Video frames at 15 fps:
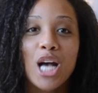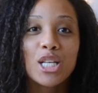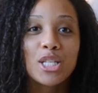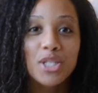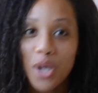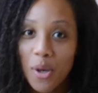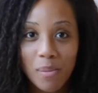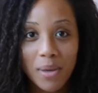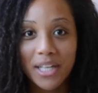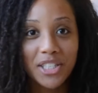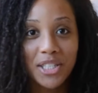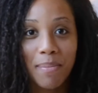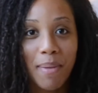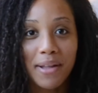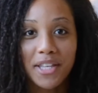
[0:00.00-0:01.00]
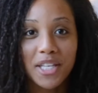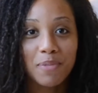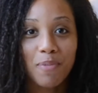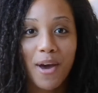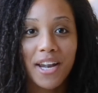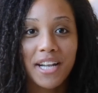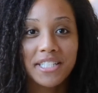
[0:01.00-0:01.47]
so much about these
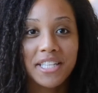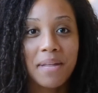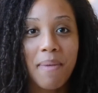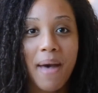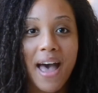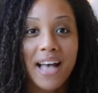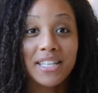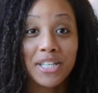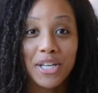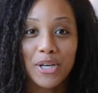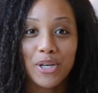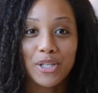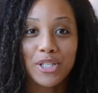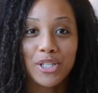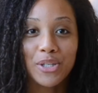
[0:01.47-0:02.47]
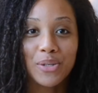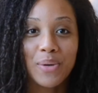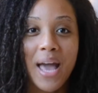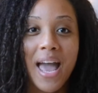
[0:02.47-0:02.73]
products in the past year or two